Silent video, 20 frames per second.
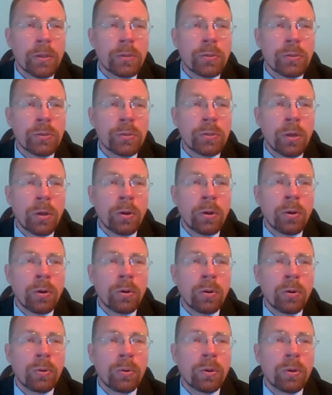
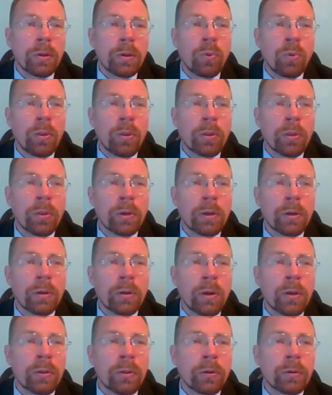So while
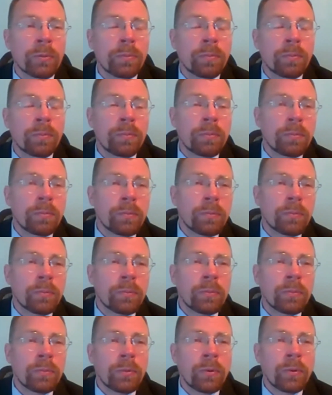there are
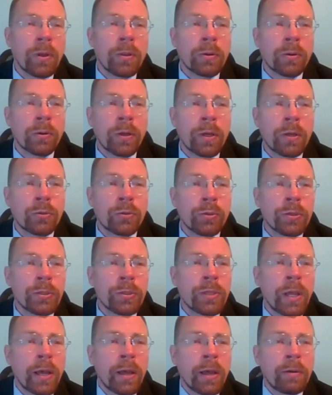other
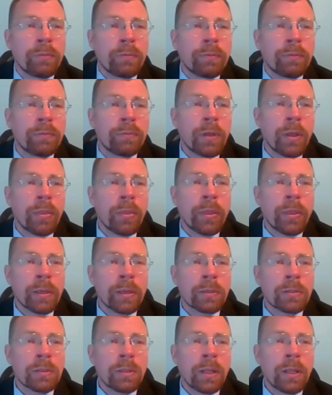countries have done
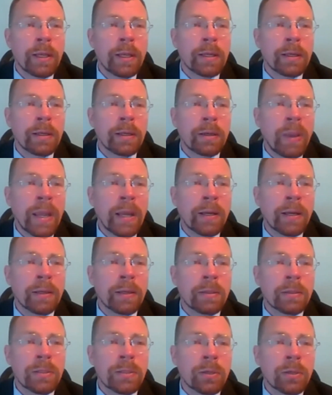things like
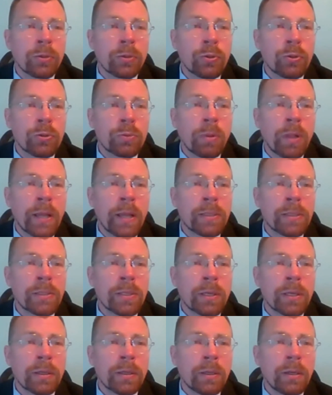banning single-use
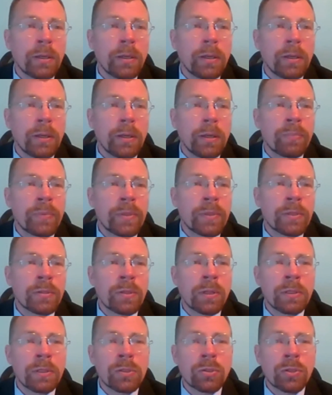plastic, this
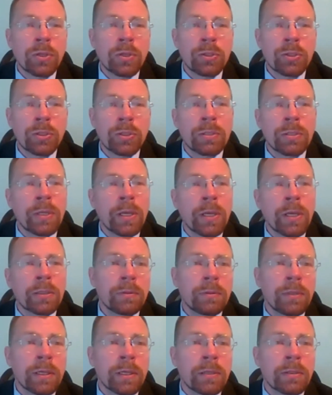legislation
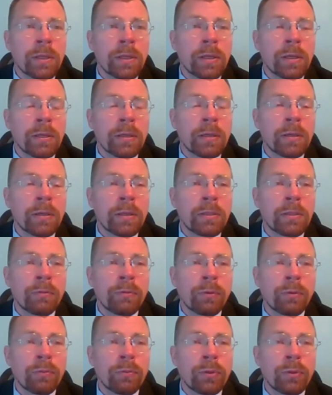takes a
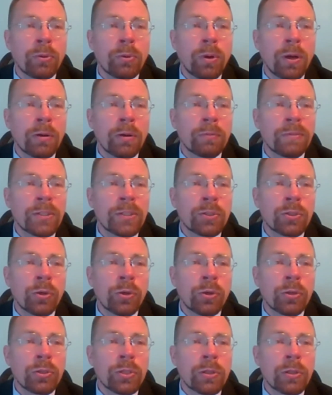different view of
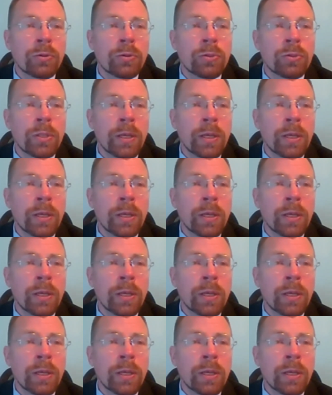discouraging those